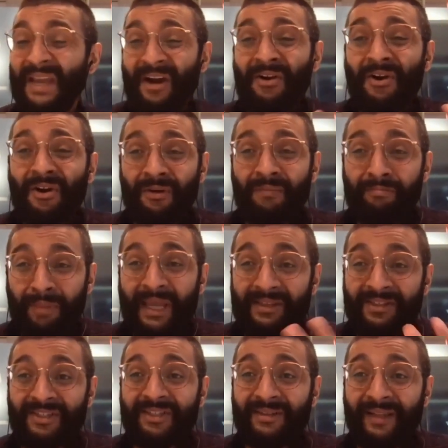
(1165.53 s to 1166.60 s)

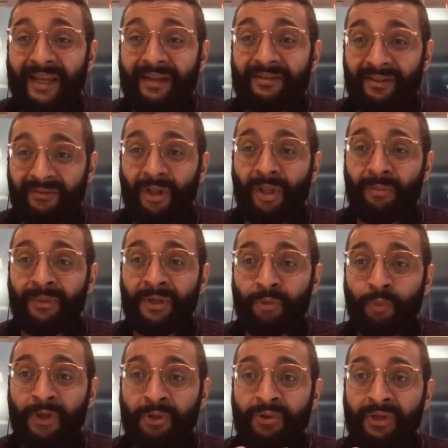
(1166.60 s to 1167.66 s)
error-based like development,
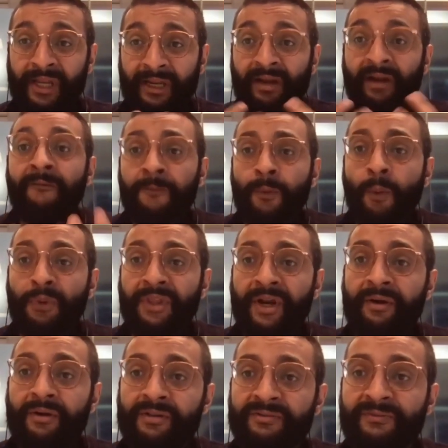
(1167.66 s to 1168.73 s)
where you get comfortable with
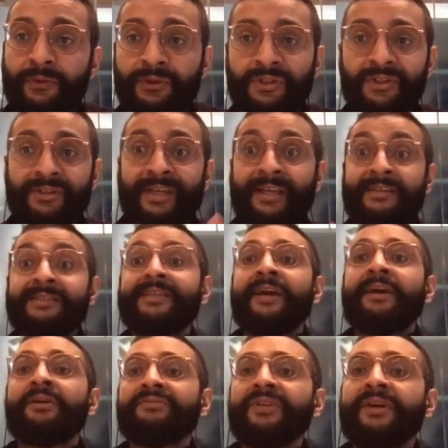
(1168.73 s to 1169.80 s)
errors versus getting
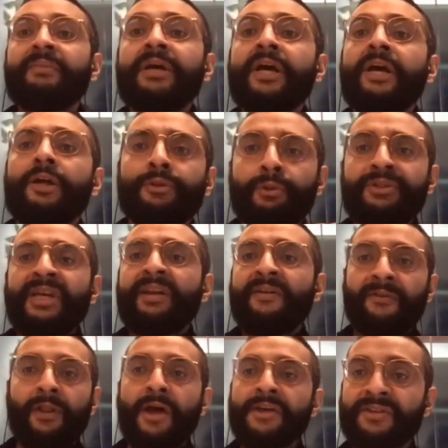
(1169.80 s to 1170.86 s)
scared of them. Those kind
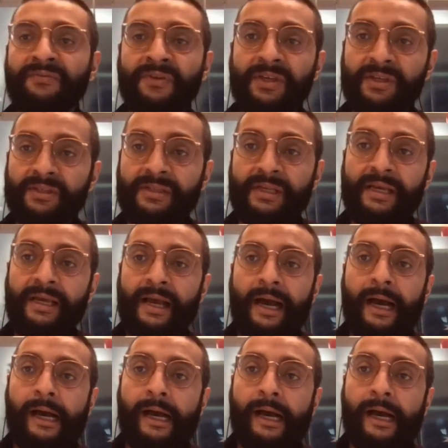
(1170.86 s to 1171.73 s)
of philosophies